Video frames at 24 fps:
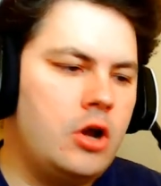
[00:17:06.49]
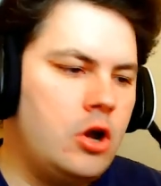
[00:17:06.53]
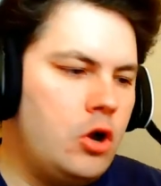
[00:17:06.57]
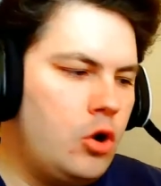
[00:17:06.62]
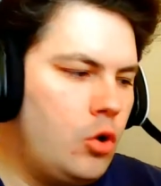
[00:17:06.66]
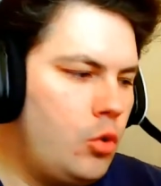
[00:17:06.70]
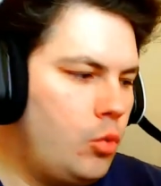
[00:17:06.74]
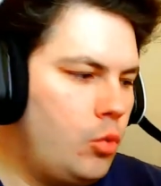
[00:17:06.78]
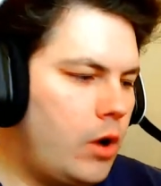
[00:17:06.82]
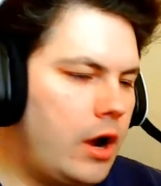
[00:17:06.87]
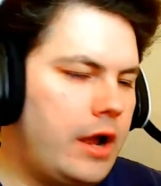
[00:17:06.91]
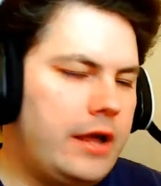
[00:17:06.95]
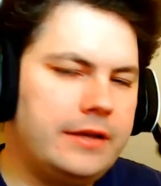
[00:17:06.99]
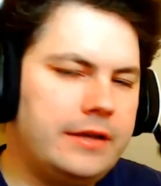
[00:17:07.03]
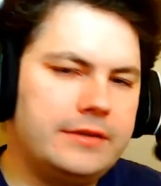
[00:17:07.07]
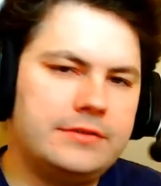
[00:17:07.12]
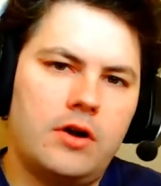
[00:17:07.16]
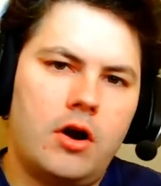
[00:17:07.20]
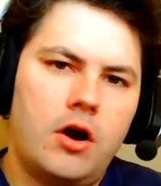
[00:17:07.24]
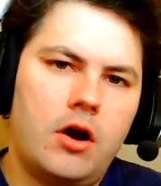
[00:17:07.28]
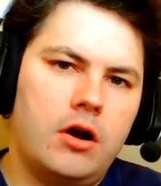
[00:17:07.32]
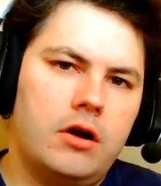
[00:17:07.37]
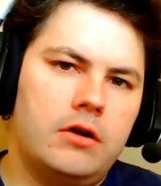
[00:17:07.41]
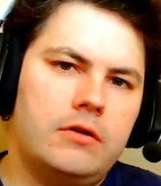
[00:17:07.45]
what is
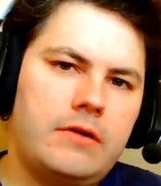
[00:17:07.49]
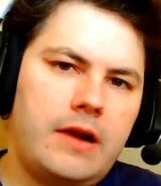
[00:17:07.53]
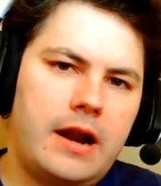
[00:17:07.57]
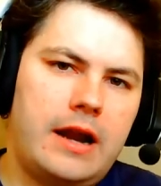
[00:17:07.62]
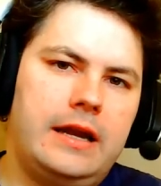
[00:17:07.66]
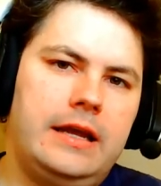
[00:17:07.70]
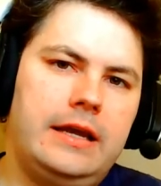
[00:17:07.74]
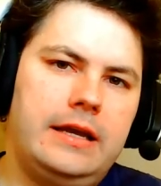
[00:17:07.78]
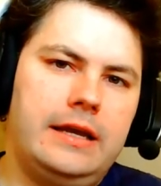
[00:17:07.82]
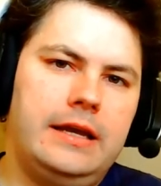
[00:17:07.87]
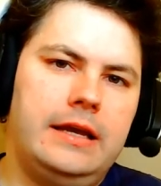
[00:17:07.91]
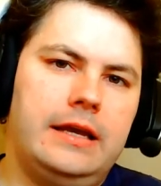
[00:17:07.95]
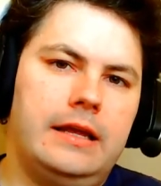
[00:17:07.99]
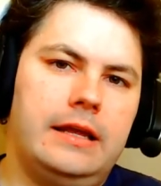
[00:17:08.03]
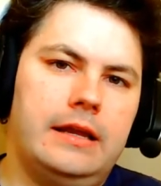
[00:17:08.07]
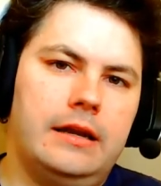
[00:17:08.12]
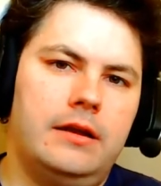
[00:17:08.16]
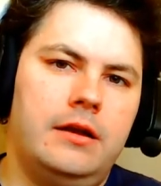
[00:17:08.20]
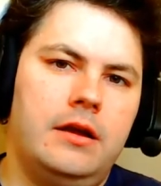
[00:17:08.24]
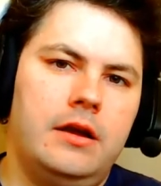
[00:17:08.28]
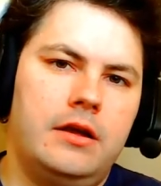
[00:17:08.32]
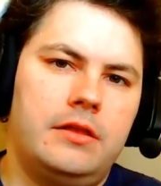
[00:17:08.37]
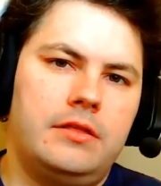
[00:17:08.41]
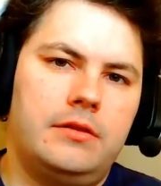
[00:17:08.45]
already in
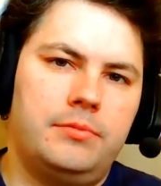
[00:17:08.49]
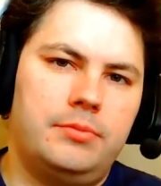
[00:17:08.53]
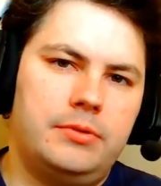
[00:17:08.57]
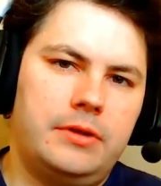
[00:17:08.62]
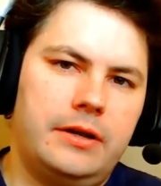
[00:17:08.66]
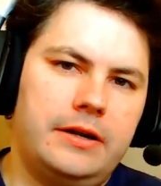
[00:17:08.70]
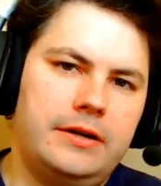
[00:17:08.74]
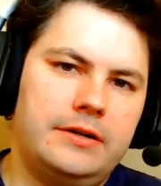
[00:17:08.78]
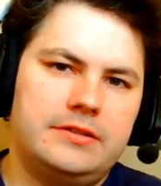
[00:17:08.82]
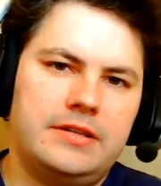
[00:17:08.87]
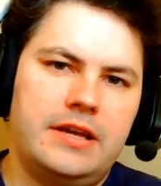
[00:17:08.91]
the Player's